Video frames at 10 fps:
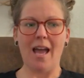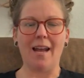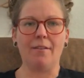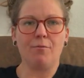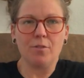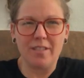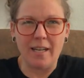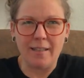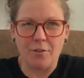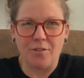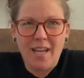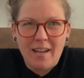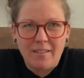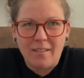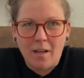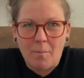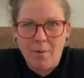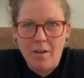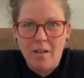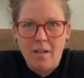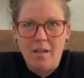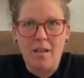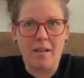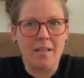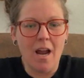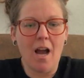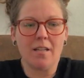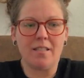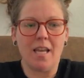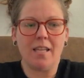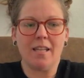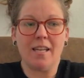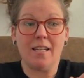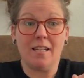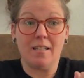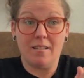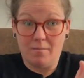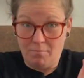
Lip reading: And if we're sitting there tensed up, not saying that it is